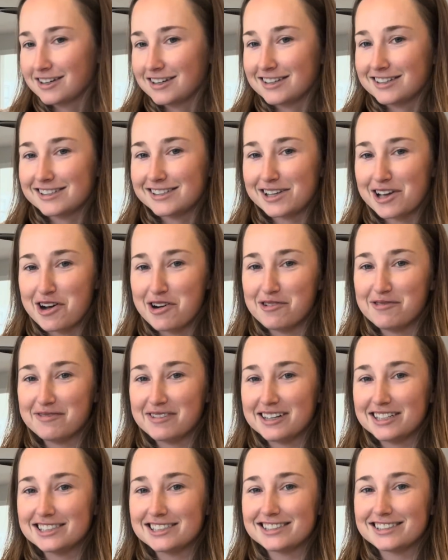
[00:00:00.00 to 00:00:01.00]
So
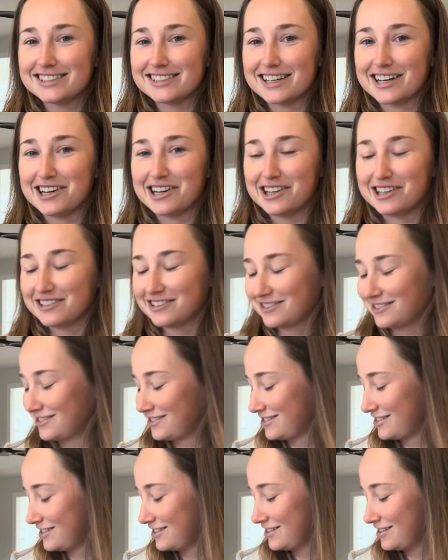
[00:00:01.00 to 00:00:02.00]
much so
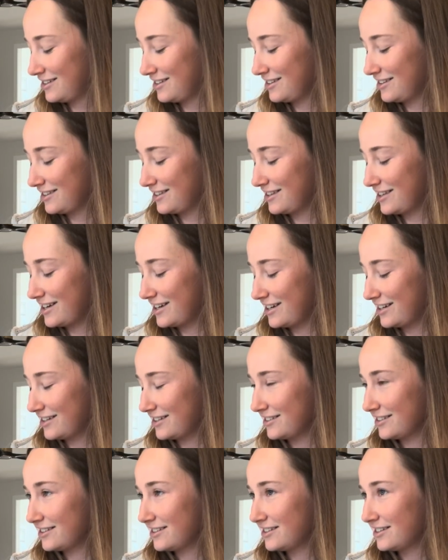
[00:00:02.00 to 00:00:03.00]

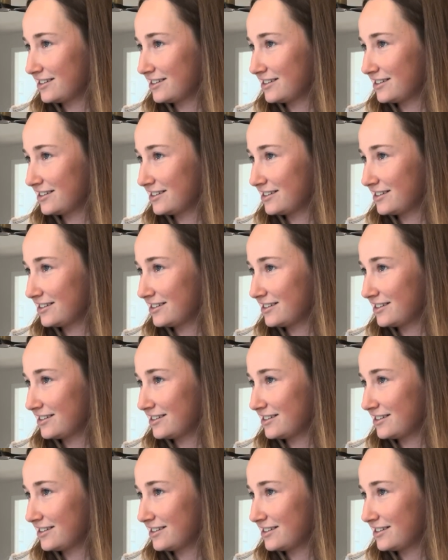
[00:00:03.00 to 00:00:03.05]
that